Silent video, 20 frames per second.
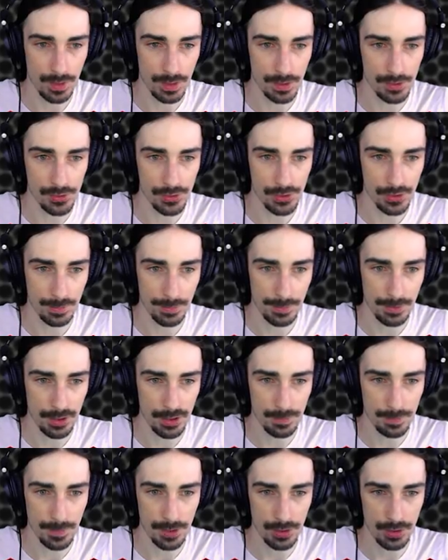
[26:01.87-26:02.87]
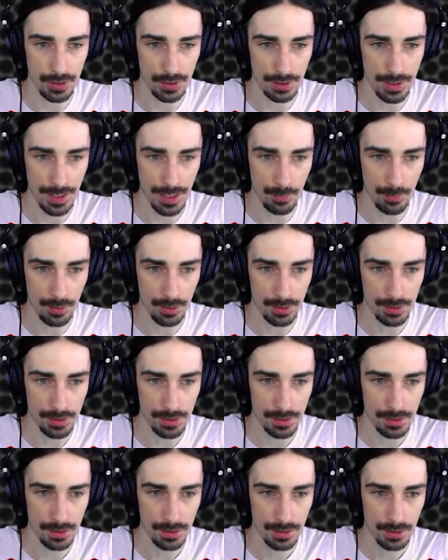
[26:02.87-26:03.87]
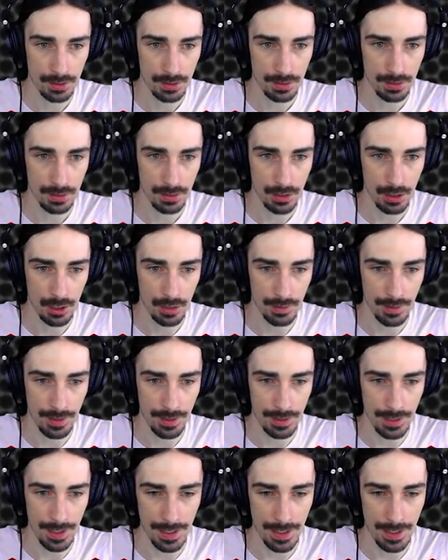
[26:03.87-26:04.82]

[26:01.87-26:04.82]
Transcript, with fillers: well, so let me just make sure that that works. All right,